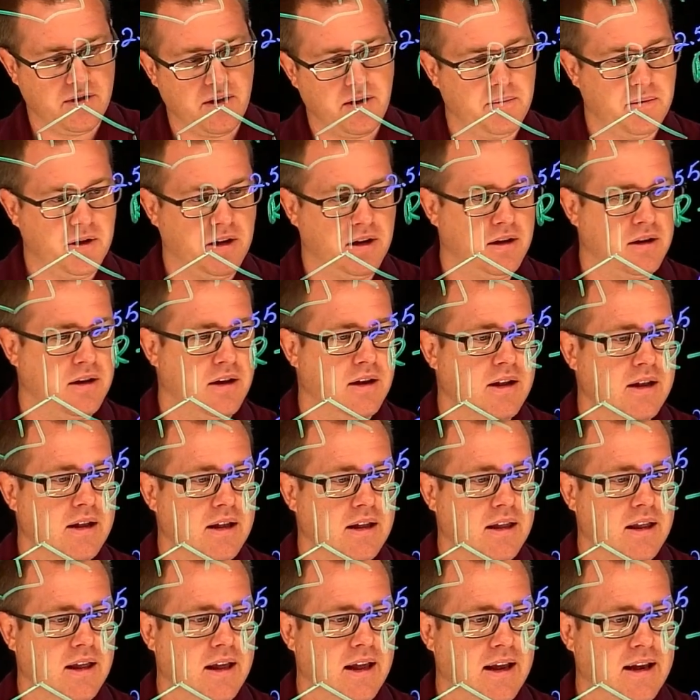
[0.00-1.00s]
I mean,
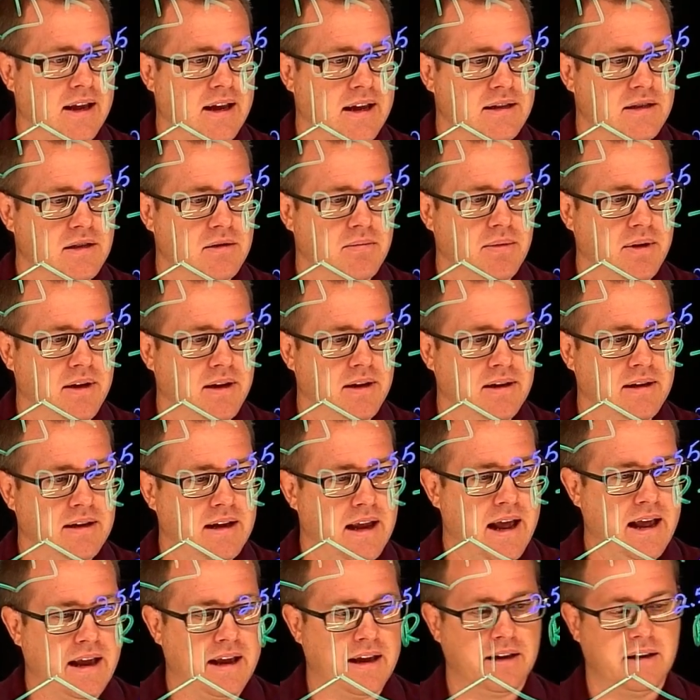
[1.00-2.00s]
it needs to be a
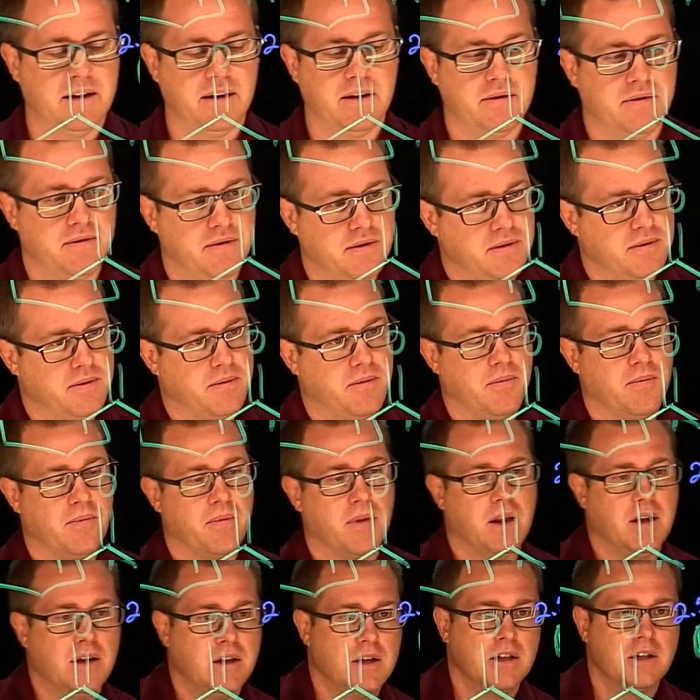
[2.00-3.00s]
negative.
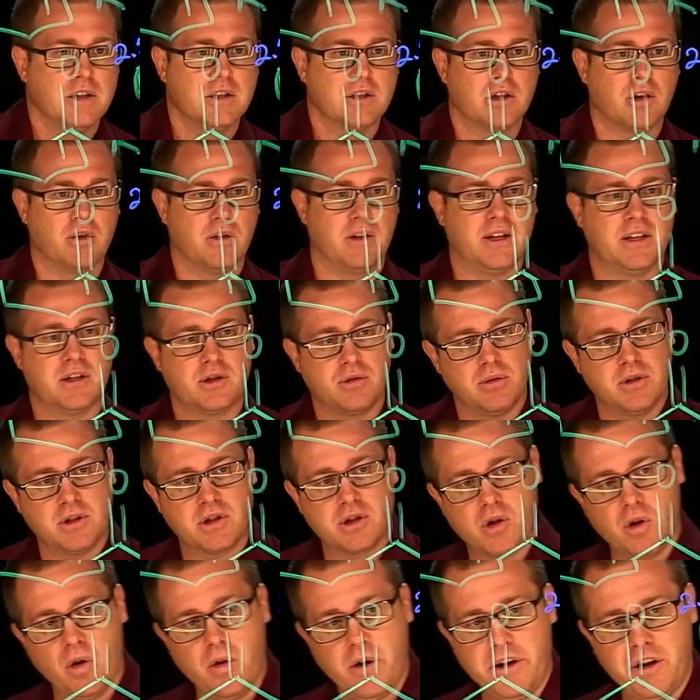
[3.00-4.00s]
So this one's
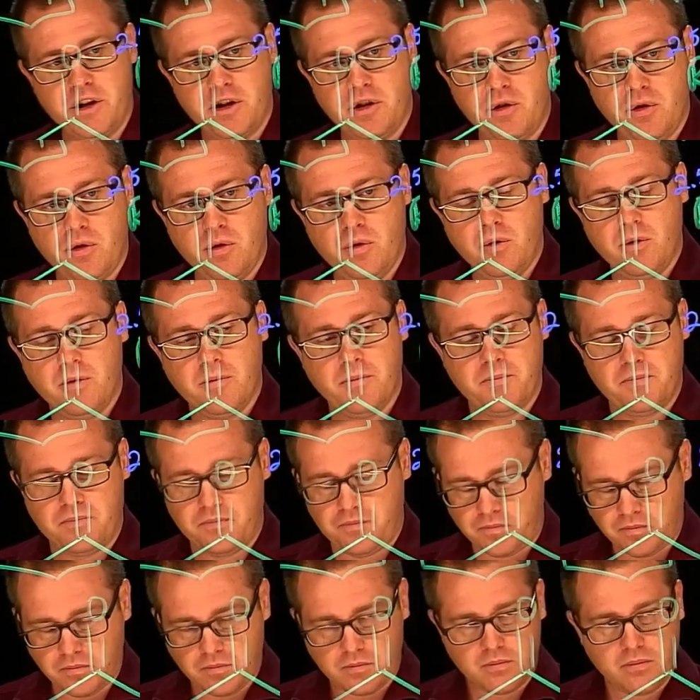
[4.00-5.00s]
going to
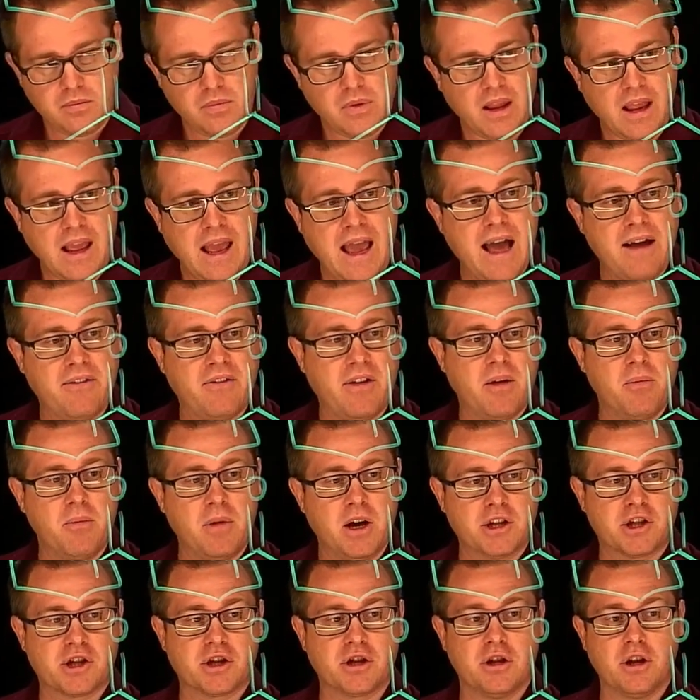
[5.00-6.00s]
have a
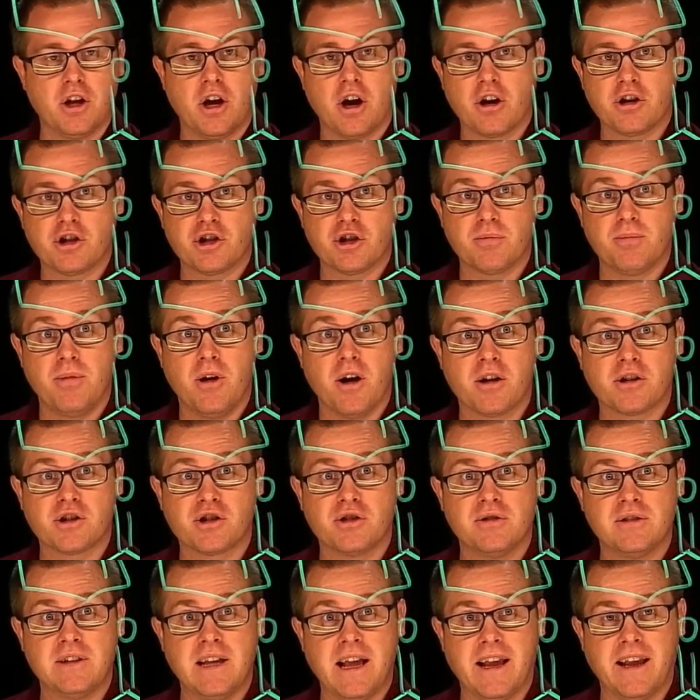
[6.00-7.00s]
much larger partial
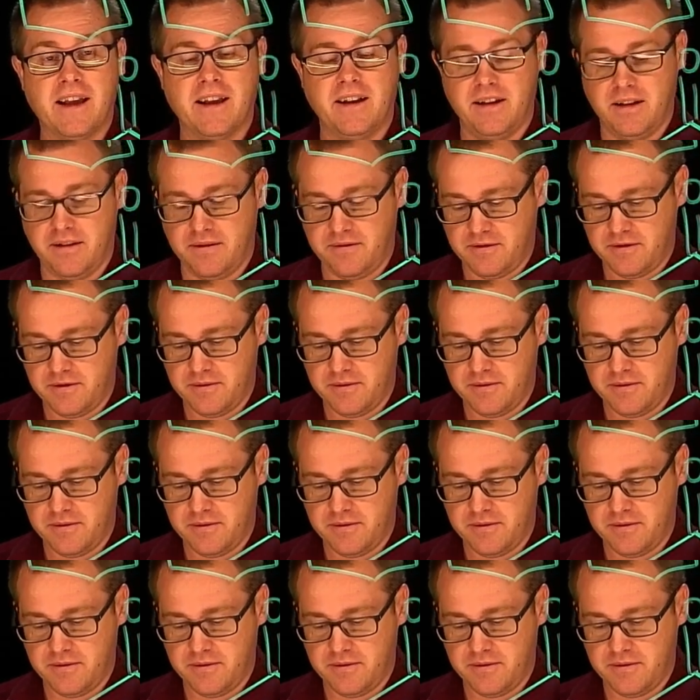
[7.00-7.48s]
negative.